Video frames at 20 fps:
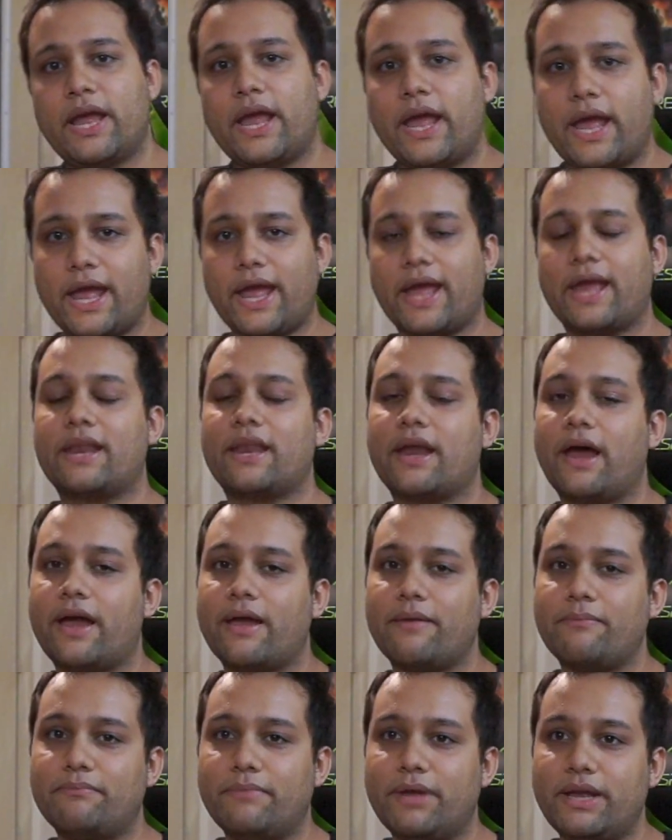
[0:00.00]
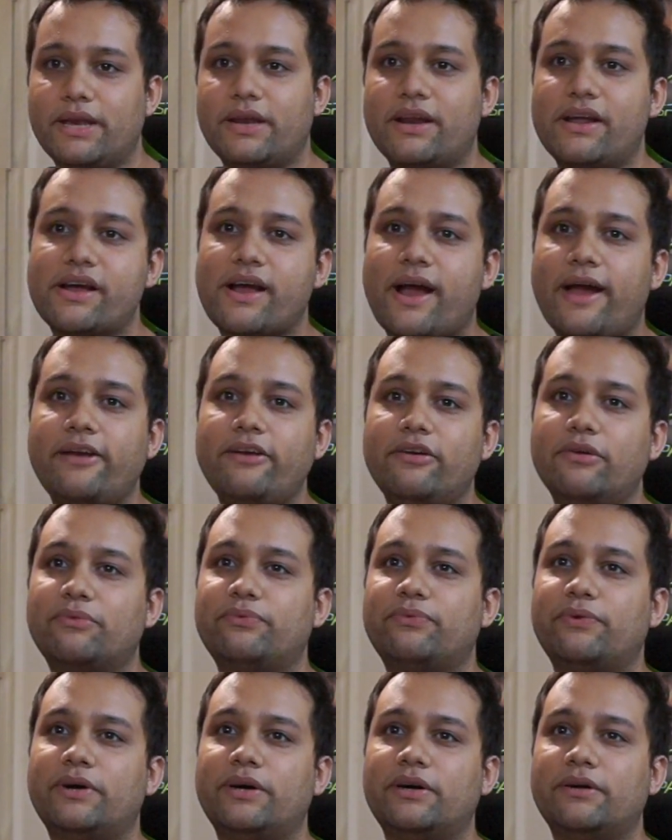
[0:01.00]
and I made kind of
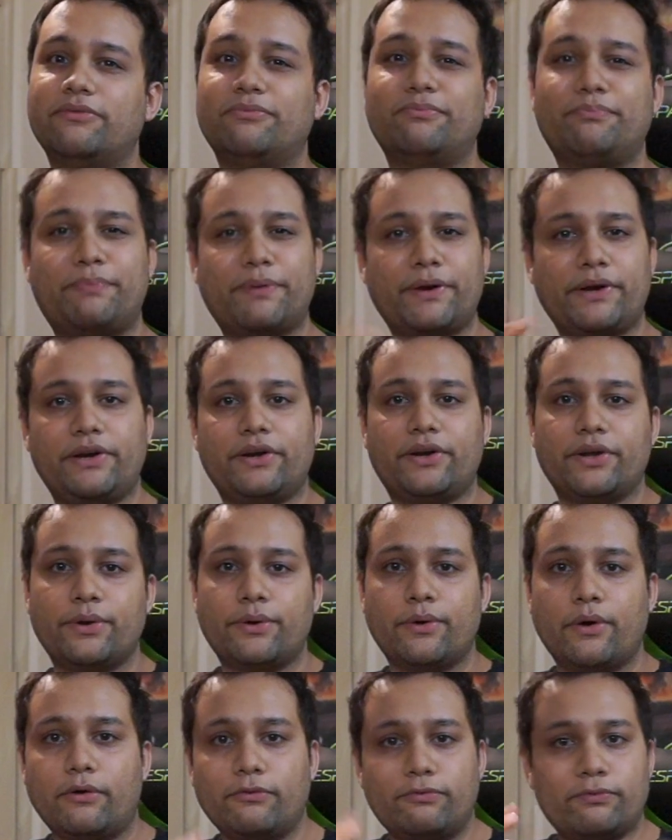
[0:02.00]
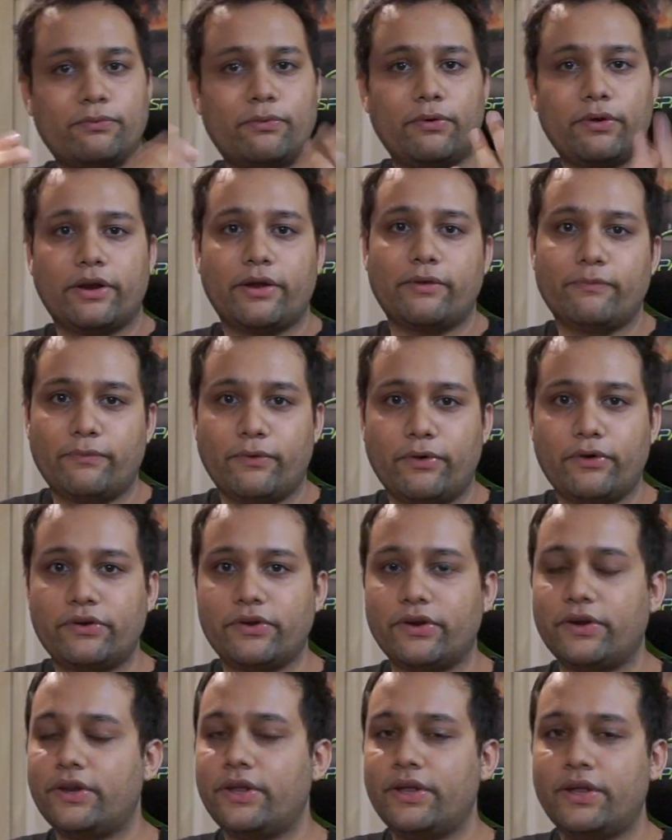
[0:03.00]
a print of what I
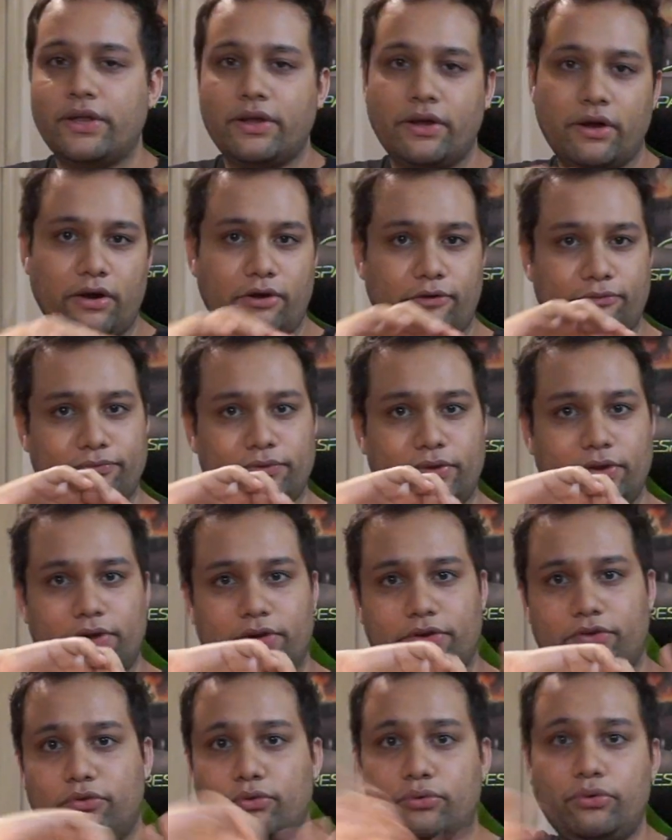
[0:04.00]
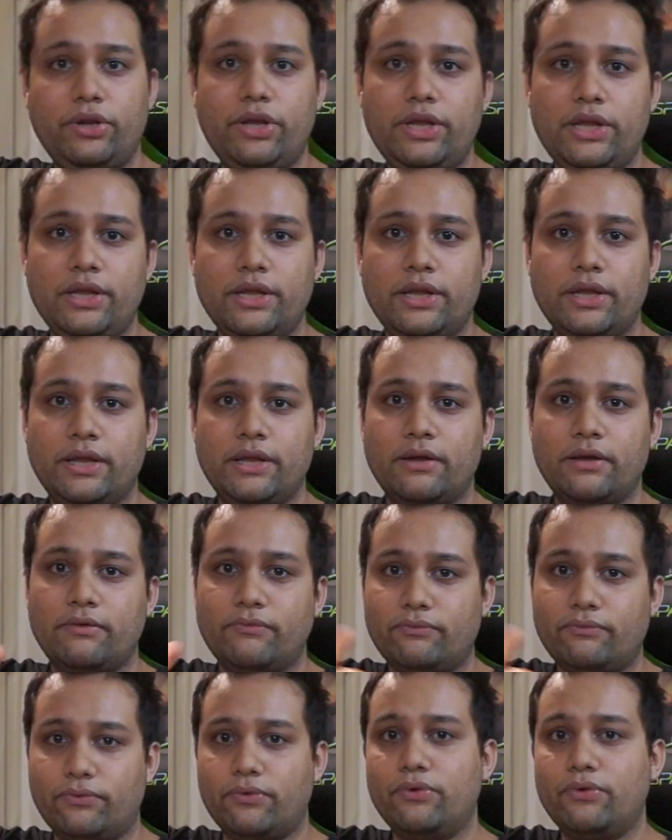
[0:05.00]
wanted of the 2D
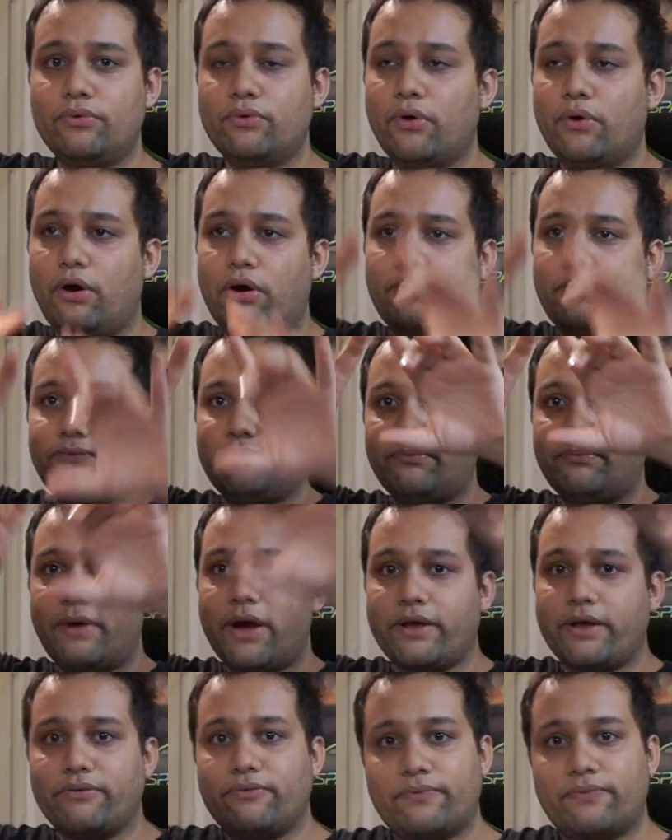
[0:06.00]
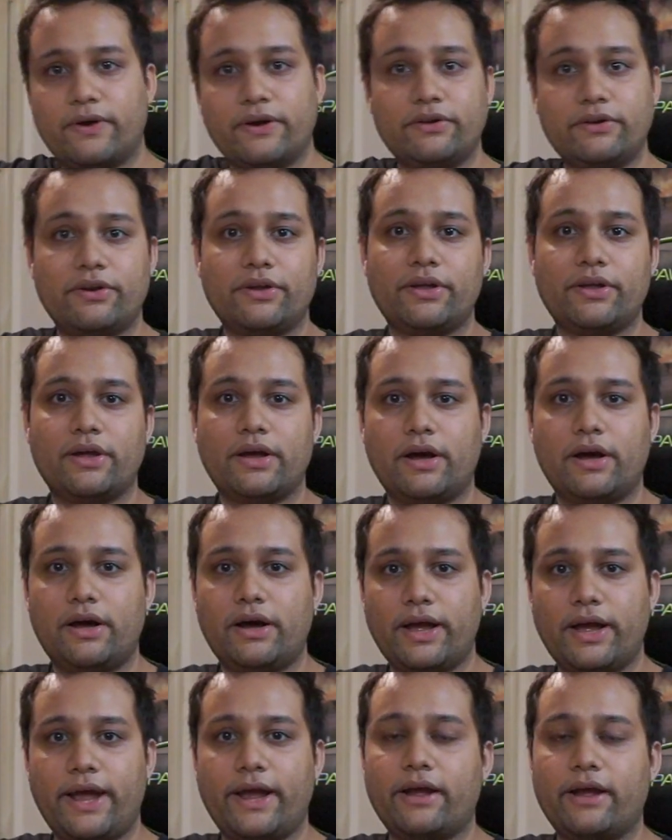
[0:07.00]
view of my front
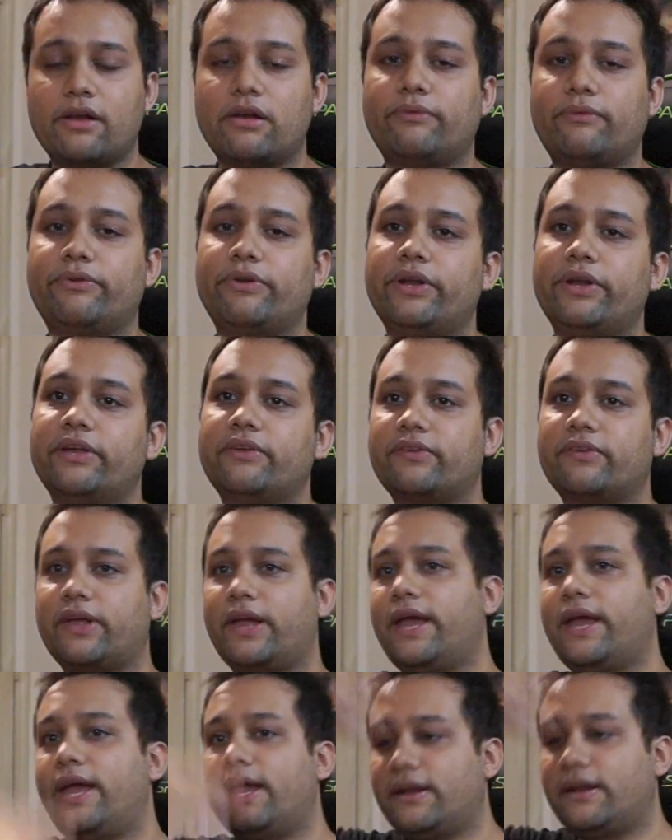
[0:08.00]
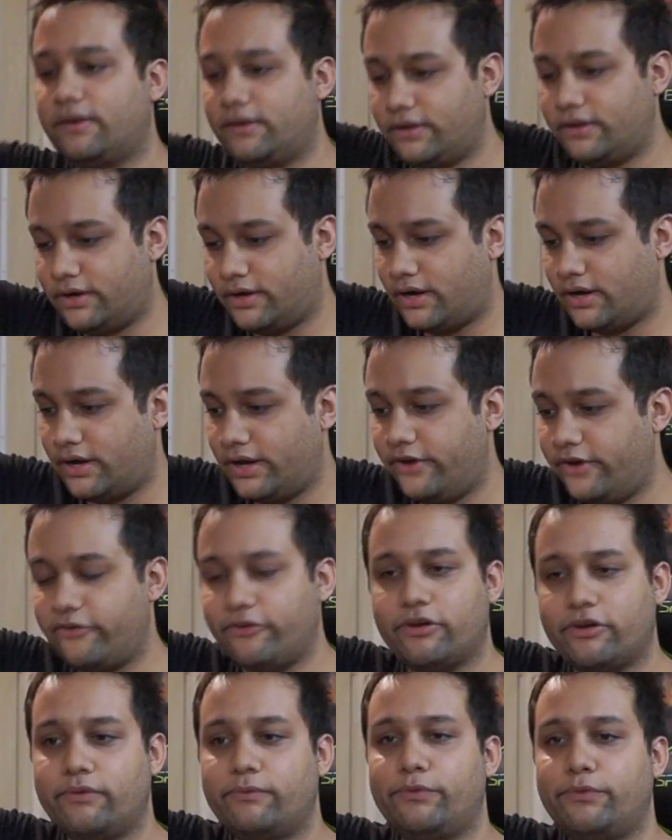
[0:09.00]
angle of the desk and the
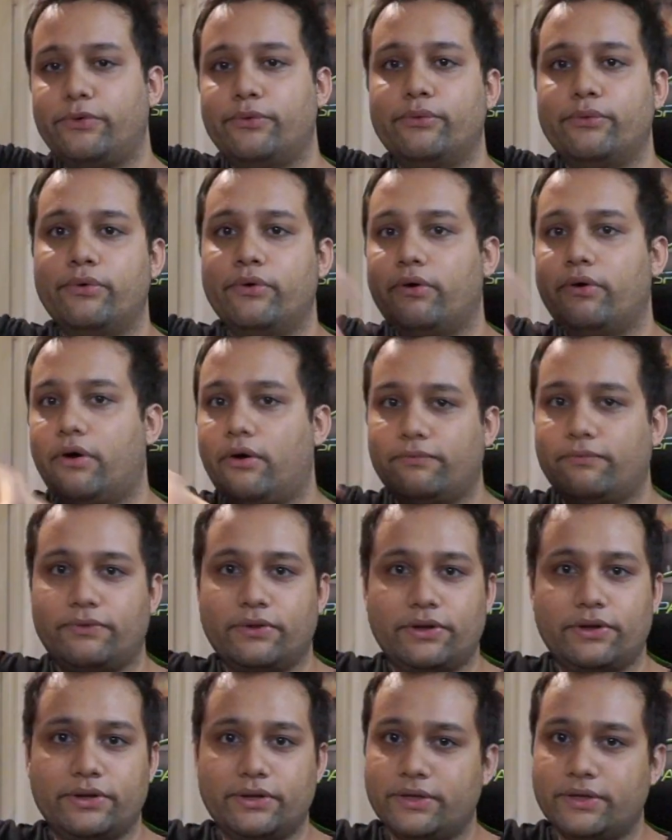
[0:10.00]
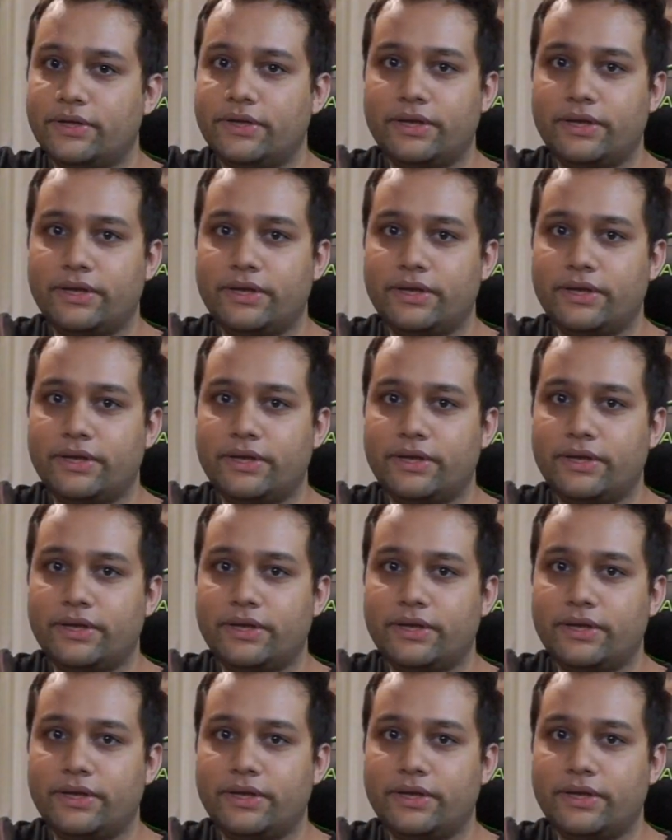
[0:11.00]
aerial view of the